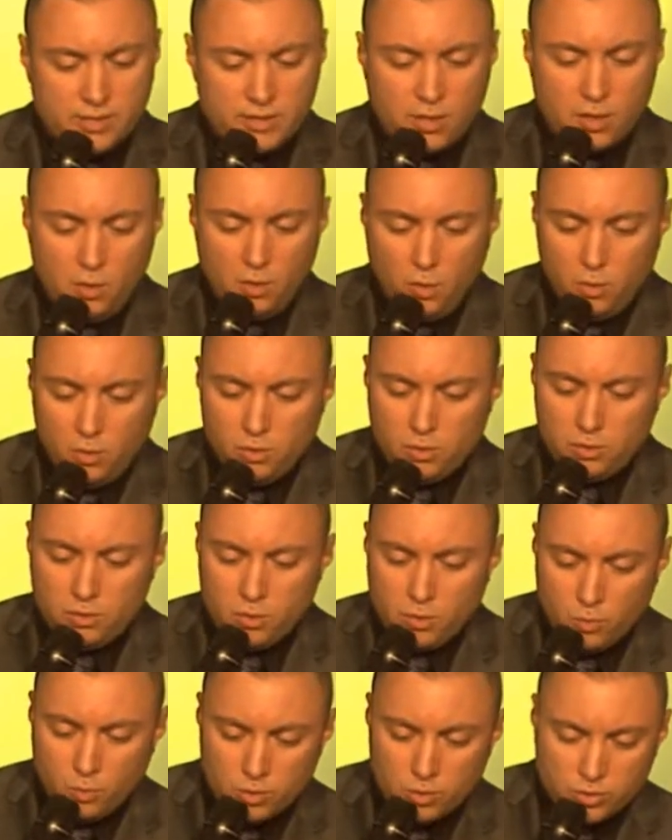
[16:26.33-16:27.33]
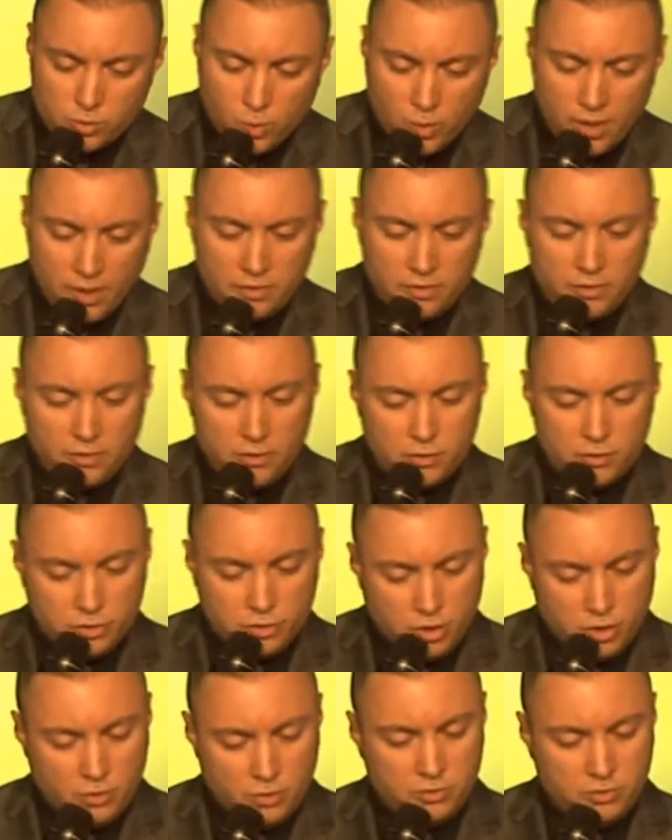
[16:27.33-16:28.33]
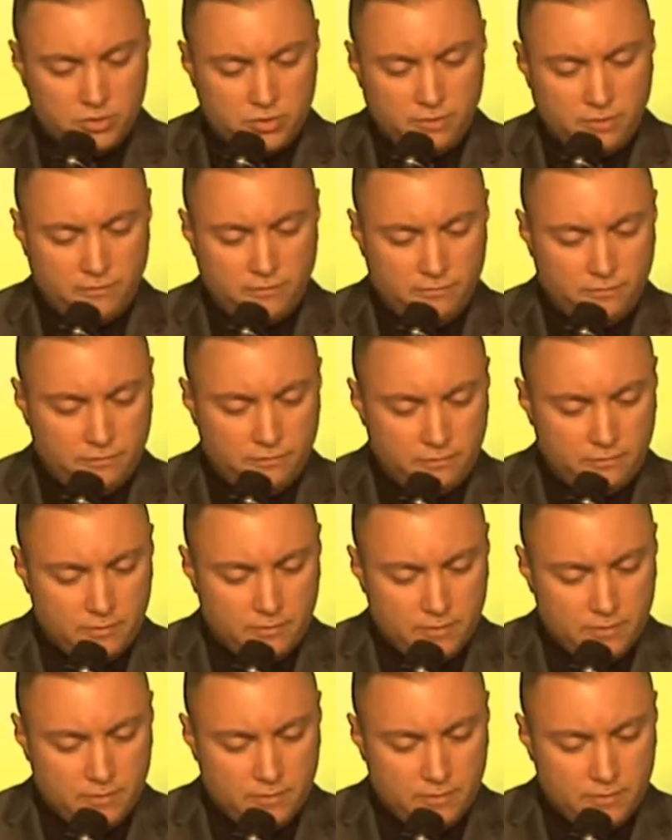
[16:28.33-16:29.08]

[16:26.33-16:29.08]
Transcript: And the Lord was with Joseph,